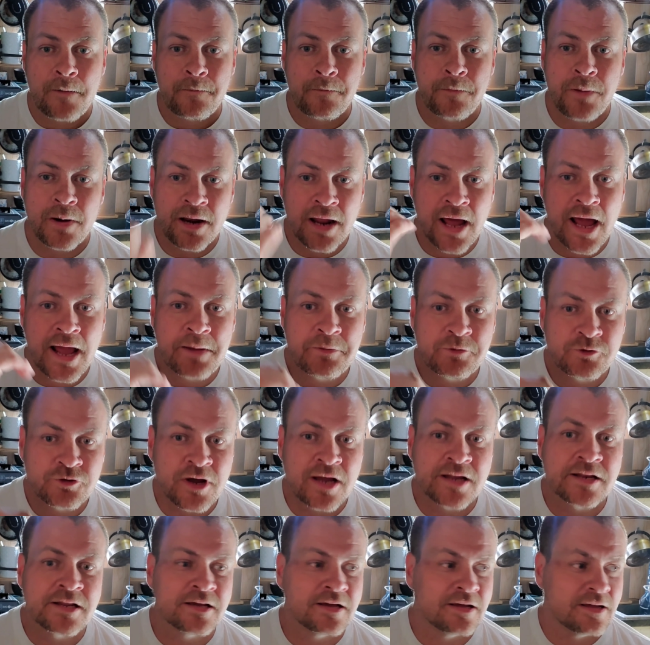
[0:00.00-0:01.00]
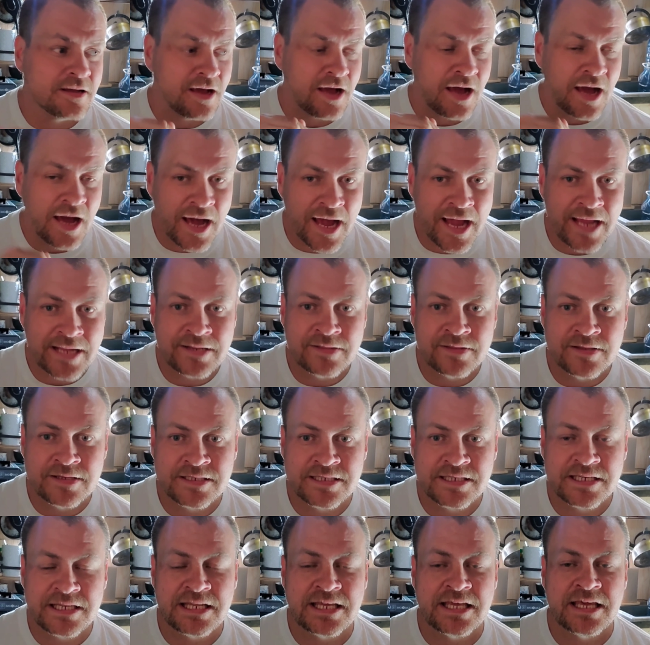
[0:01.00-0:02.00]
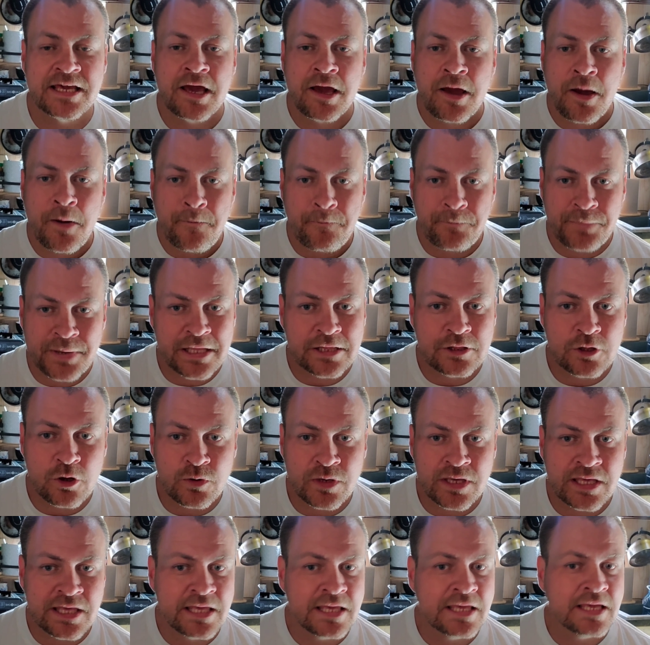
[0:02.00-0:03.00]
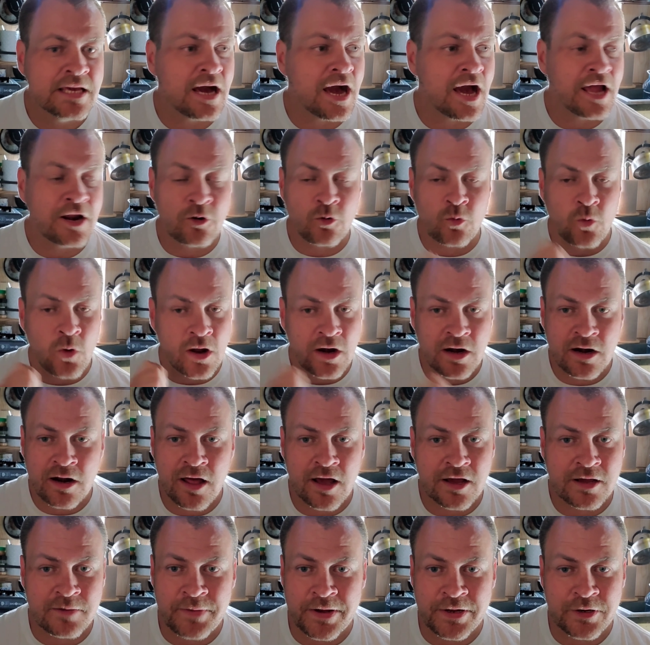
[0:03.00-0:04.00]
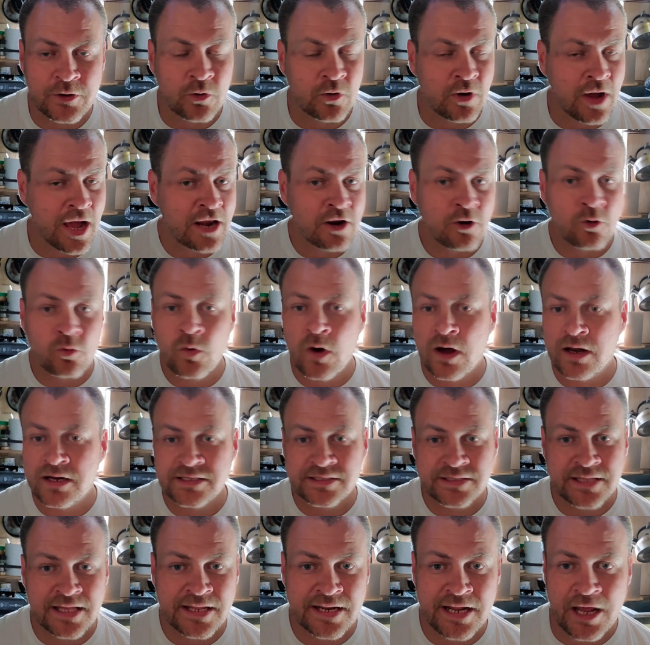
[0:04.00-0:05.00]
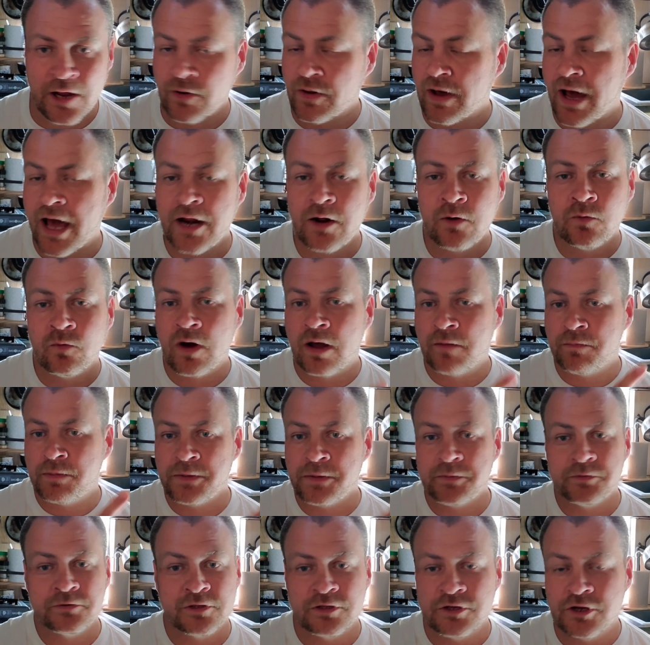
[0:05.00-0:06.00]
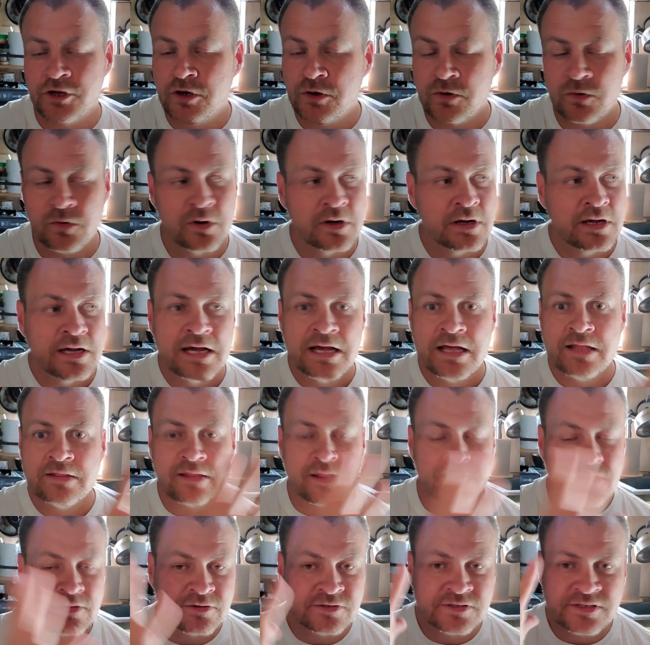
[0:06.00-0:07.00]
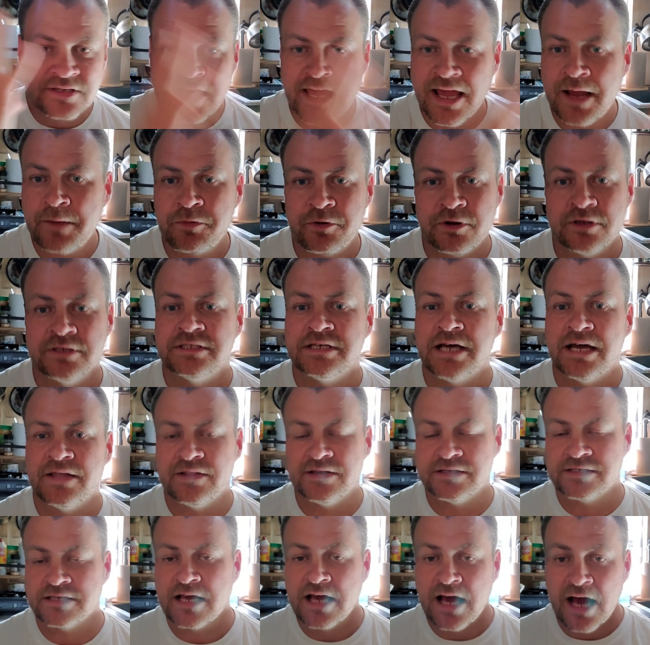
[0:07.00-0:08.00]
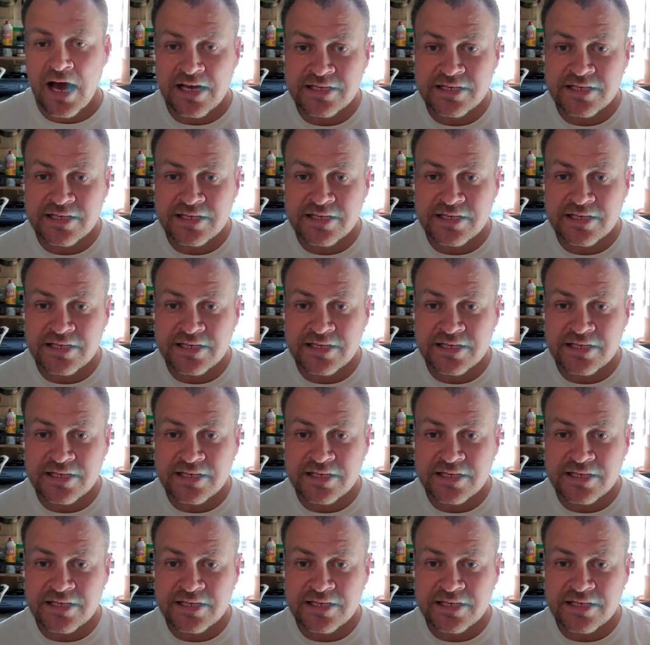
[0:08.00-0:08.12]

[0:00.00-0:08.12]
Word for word: But I'm trying to hide in the city, be low key. I don't want to knock on my door. I don't want to stand out. I don't want people to know that there's a camper inside this.